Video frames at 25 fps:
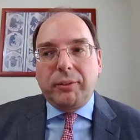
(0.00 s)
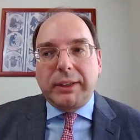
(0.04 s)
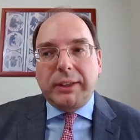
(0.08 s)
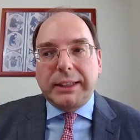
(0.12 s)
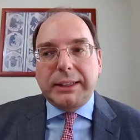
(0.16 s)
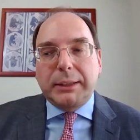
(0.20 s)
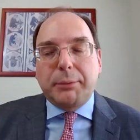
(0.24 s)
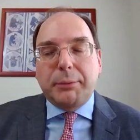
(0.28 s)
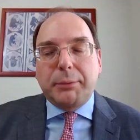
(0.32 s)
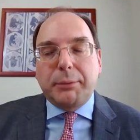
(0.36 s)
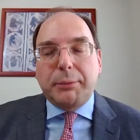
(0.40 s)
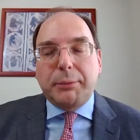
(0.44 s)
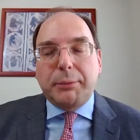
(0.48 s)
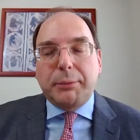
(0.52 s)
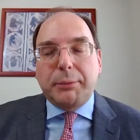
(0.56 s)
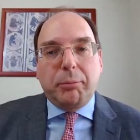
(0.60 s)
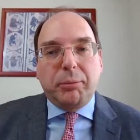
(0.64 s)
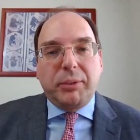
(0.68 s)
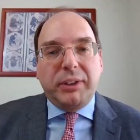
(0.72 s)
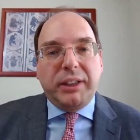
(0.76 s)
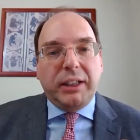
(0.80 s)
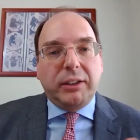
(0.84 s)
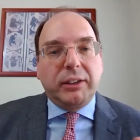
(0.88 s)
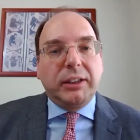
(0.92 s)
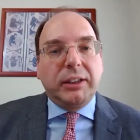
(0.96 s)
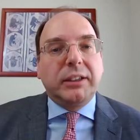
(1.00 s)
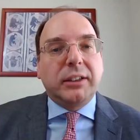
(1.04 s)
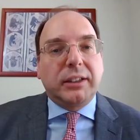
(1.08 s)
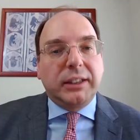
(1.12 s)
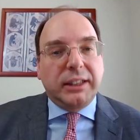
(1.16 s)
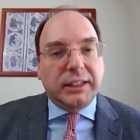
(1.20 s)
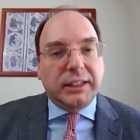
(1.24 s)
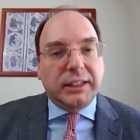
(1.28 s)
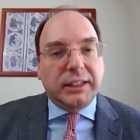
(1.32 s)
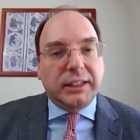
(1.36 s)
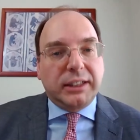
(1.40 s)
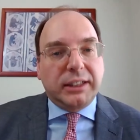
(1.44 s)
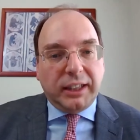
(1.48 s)
speed up their
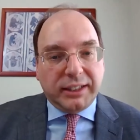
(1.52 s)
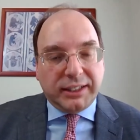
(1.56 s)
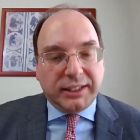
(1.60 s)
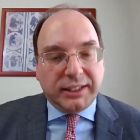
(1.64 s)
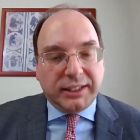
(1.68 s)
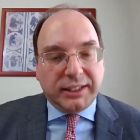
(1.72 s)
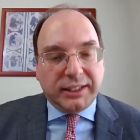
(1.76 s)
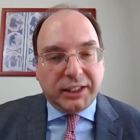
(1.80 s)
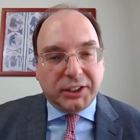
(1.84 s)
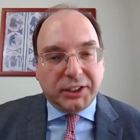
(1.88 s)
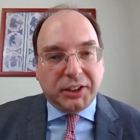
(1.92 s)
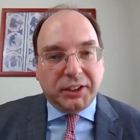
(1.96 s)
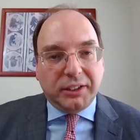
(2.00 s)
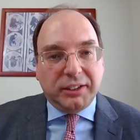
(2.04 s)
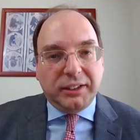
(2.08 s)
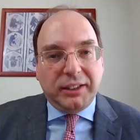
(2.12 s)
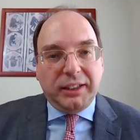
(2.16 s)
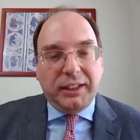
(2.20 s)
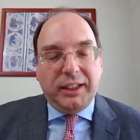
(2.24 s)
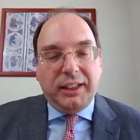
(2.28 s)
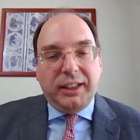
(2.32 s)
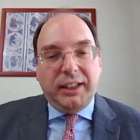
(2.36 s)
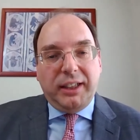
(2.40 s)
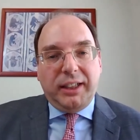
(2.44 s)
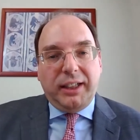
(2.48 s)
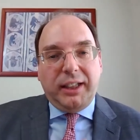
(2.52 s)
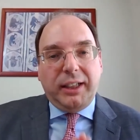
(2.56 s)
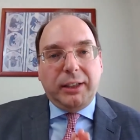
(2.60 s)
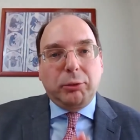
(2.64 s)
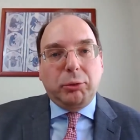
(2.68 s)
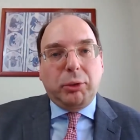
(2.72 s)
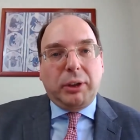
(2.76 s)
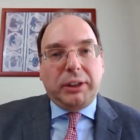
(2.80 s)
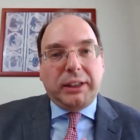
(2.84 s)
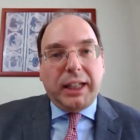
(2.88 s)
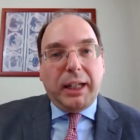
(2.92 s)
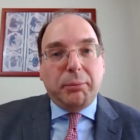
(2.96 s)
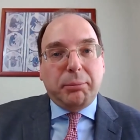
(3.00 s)
internationalization. And
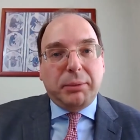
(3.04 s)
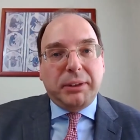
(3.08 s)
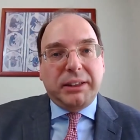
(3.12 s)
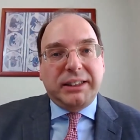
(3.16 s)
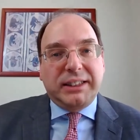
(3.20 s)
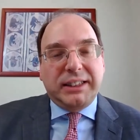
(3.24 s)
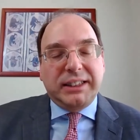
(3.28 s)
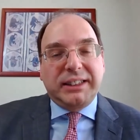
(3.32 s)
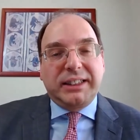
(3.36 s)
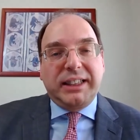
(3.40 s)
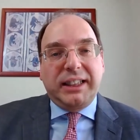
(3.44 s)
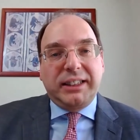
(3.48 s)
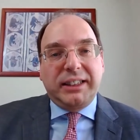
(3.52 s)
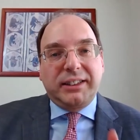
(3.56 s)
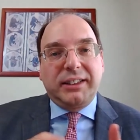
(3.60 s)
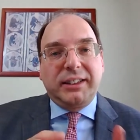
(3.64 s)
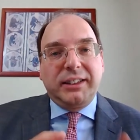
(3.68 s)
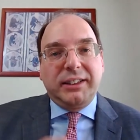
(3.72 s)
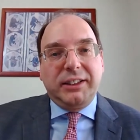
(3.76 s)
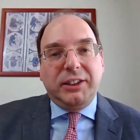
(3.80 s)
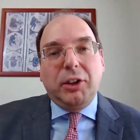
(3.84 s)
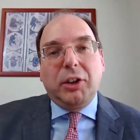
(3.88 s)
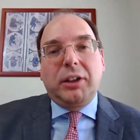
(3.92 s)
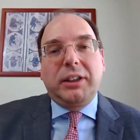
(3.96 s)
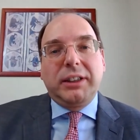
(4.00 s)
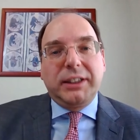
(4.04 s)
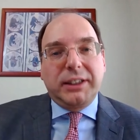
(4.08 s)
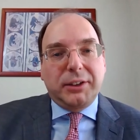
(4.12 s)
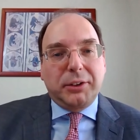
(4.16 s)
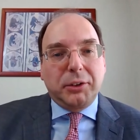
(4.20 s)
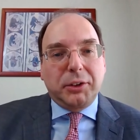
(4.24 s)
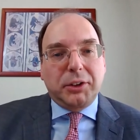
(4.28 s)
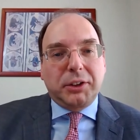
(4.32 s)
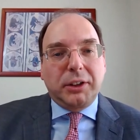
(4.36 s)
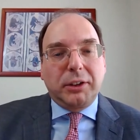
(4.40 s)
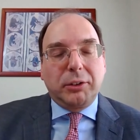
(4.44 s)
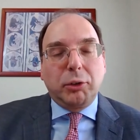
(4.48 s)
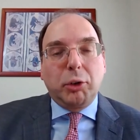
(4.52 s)
what happens is that your
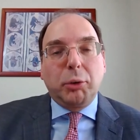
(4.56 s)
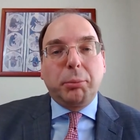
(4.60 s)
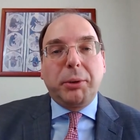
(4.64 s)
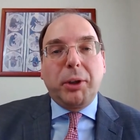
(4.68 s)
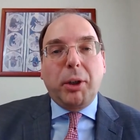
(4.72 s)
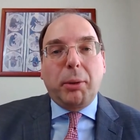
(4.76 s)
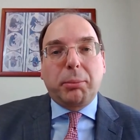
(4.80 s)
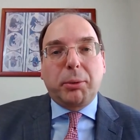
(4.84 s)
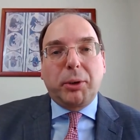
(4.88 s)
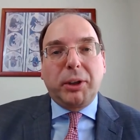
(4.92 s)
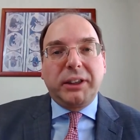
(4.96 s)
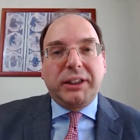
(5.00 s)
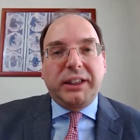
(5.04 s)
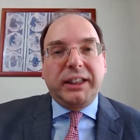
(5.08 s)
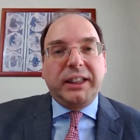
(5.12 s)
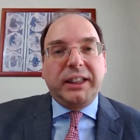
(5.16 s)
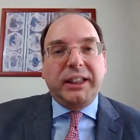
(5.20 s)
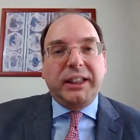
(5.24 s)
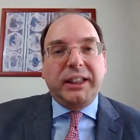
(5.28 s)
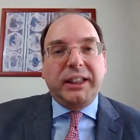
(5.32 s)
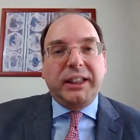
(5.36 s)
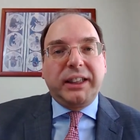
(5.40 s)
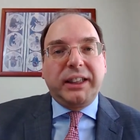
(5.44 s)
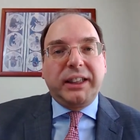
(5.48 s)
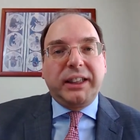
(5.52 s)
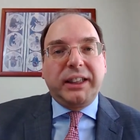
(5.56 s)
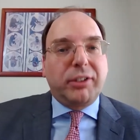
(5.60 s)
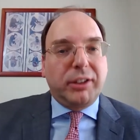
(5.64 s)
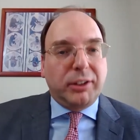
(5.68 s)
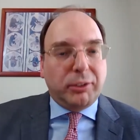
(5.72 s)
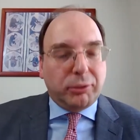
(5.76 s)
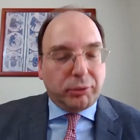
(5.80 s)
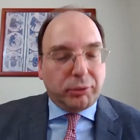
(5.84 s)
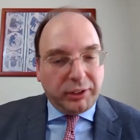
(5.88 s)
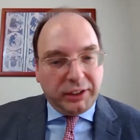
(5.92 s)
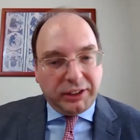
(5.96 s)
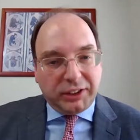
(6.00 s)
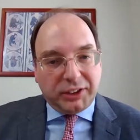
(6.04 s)
institution will be operating in
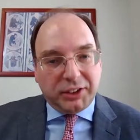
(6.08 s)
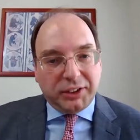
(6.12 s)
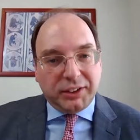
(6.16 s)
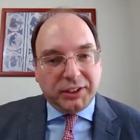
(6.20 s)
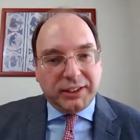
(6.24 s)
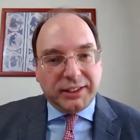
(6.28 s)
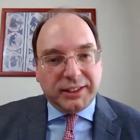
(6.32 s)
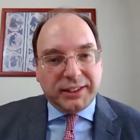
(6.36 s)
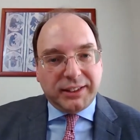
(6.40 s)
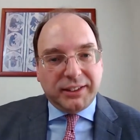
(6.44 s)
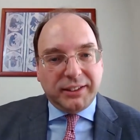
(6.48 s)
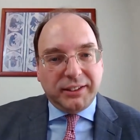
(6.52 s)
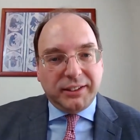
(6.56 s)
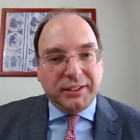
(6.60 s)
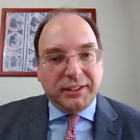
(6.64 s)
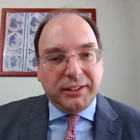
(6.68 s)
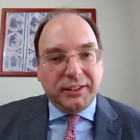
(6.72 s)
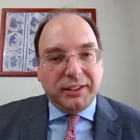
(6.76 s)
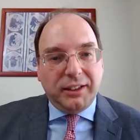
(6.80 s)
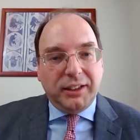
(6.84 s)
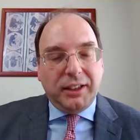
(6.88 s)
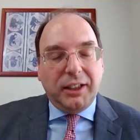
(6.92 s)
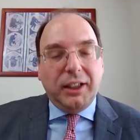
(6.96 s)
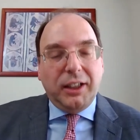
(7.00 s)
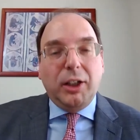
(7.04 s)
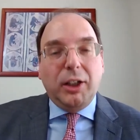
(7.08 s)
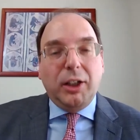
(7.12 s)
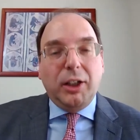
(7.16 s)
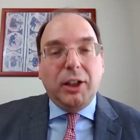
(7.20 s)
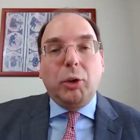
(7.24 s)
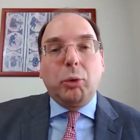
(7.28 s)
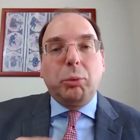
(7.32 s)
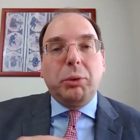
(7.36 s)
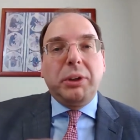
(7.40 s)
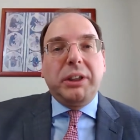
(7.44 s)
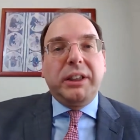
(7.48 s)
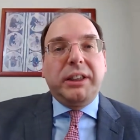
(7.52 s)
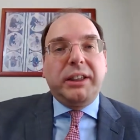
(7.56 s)
different regions,
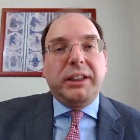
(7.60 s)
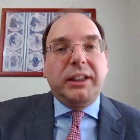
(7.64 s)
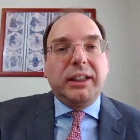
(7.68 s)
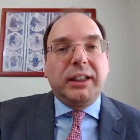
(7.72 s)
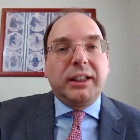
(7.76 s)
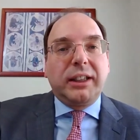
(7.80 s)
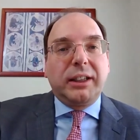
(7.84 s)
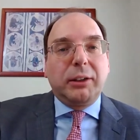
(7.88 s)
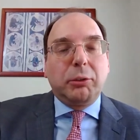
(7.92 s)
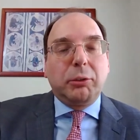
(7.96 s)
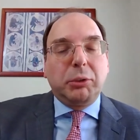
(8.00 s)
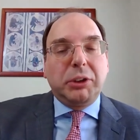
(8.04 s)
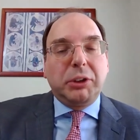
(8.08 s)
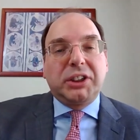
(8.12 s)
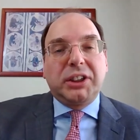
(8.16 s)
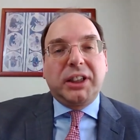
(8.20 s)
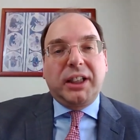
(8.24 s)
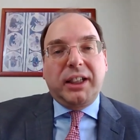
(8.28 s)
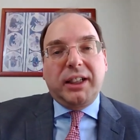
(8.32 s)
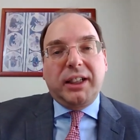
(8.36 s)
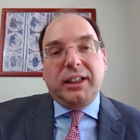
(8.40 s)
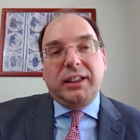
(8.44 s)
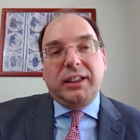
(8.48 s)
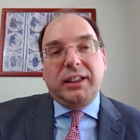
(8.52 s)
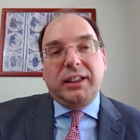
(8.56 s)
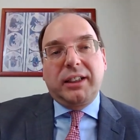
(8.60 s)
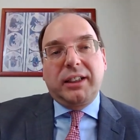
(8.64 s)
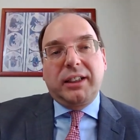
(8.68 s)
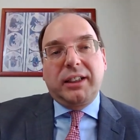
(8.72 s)
which are